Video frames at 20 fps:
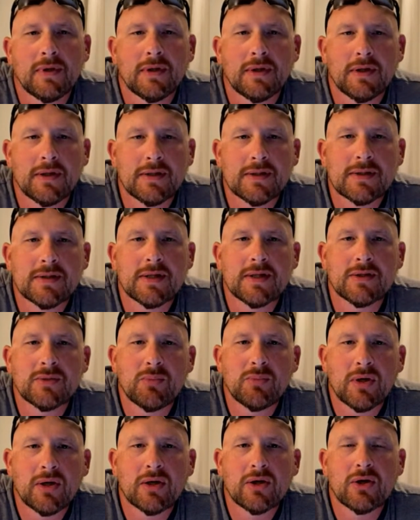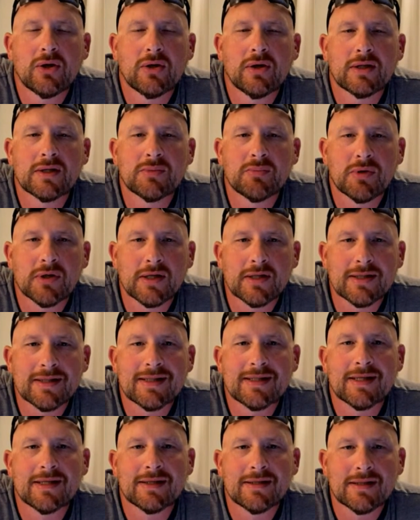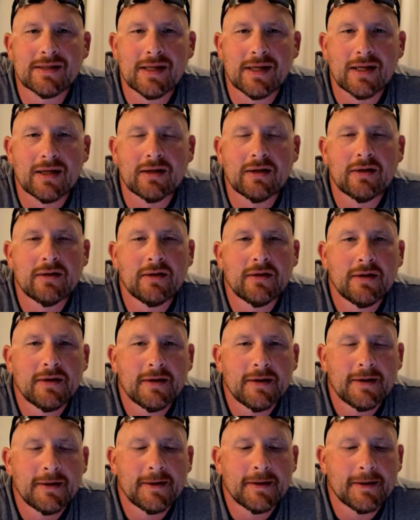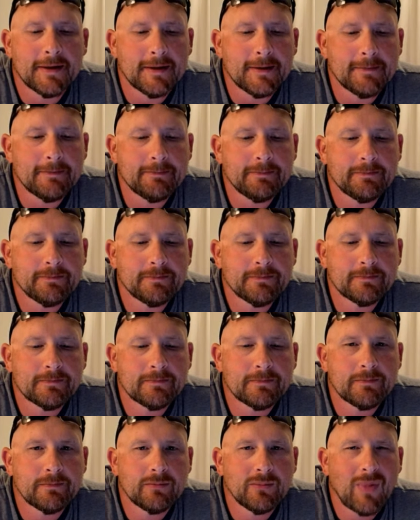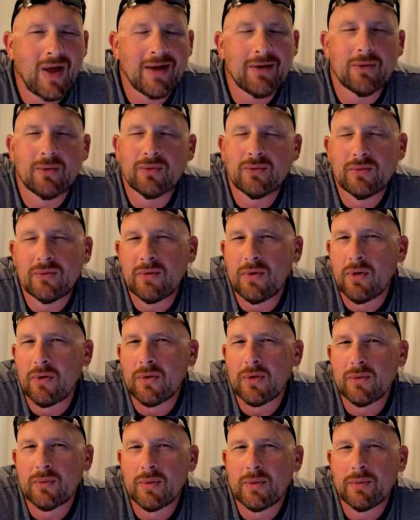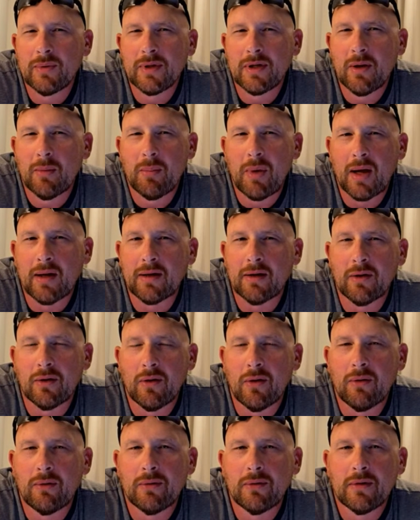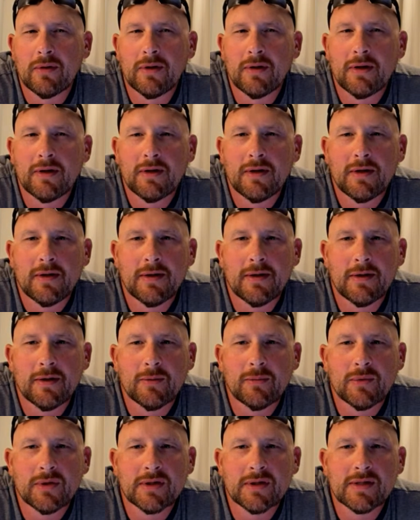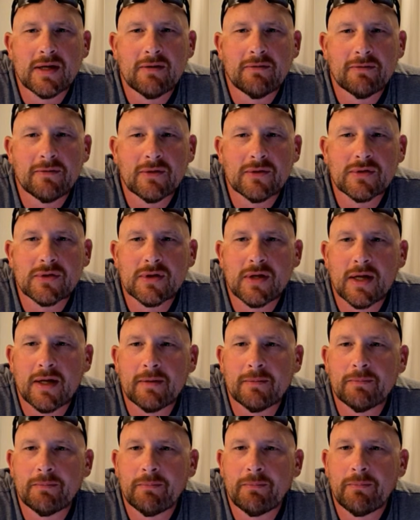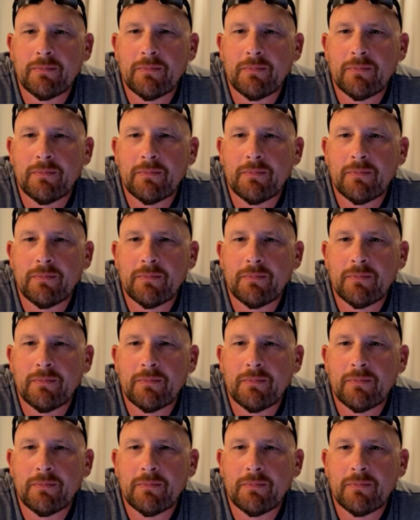it's been a good experience since then. I don't know that we would come back here though, because that first night.